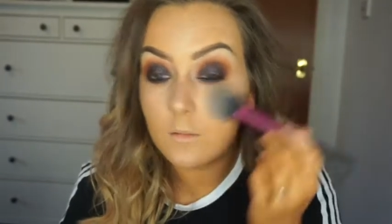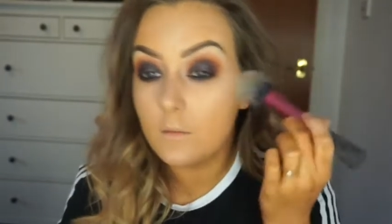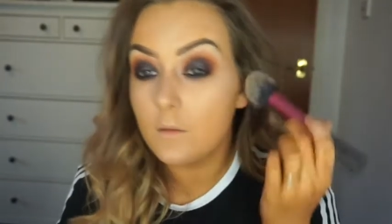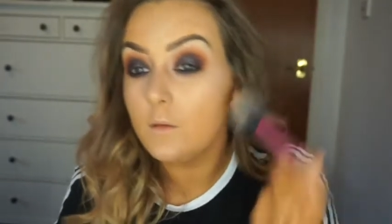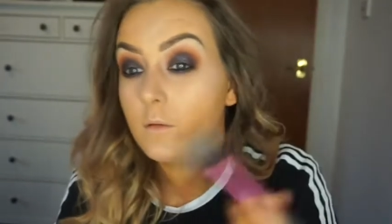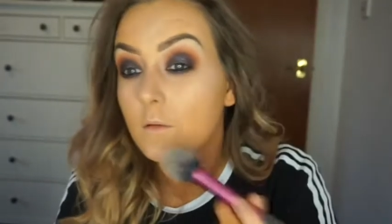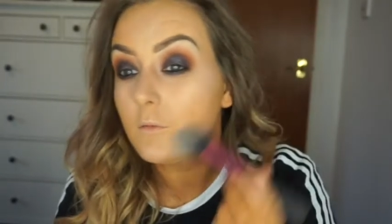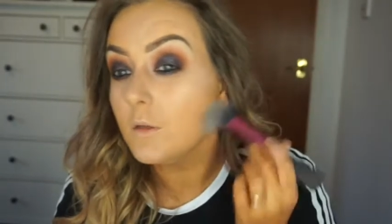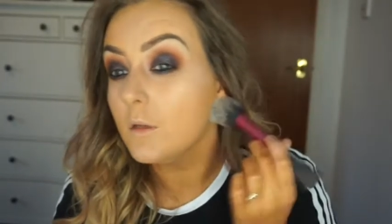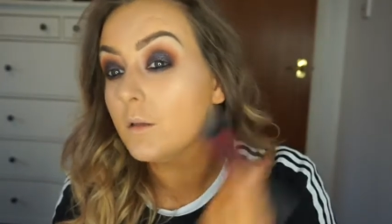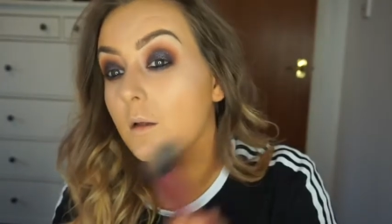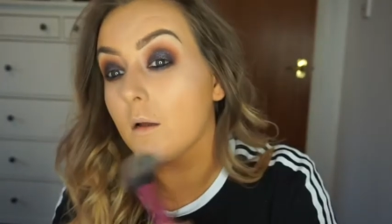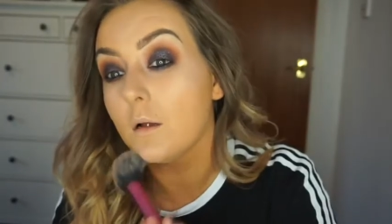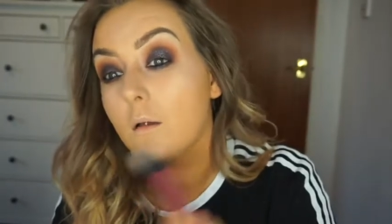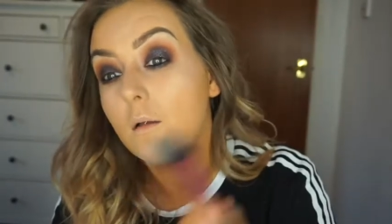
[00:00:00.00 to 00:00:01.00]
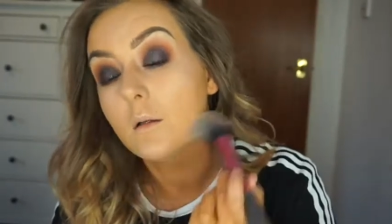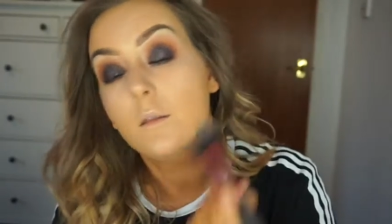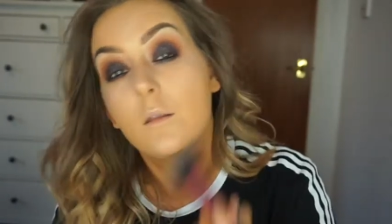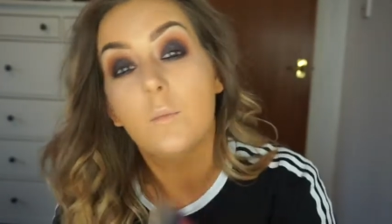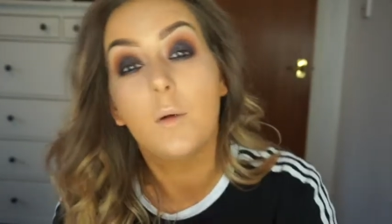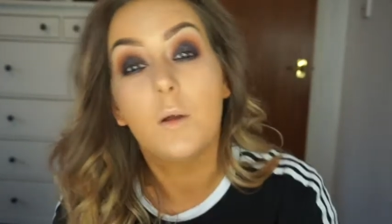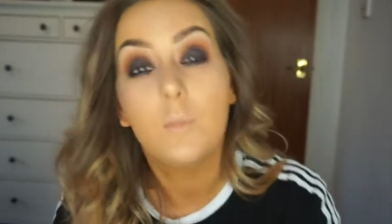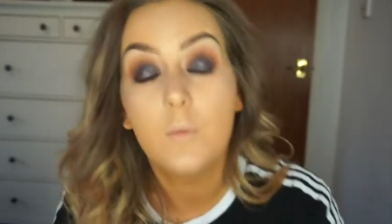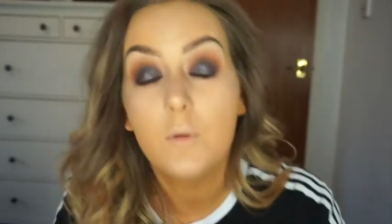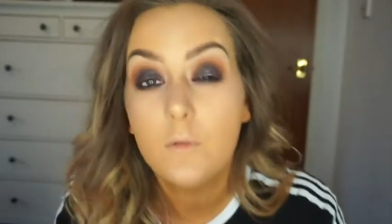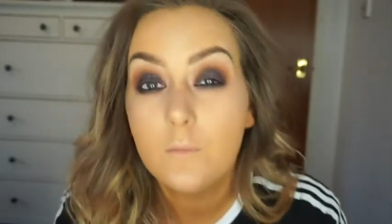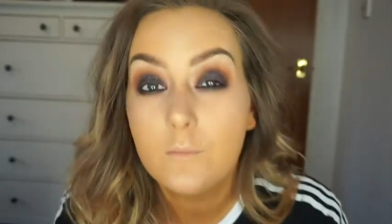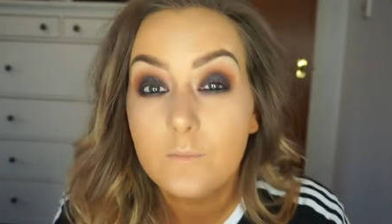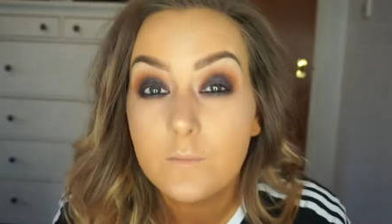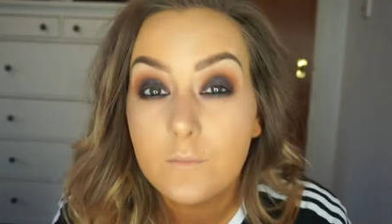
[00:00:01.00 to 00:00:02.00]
these look really dark and they're purple.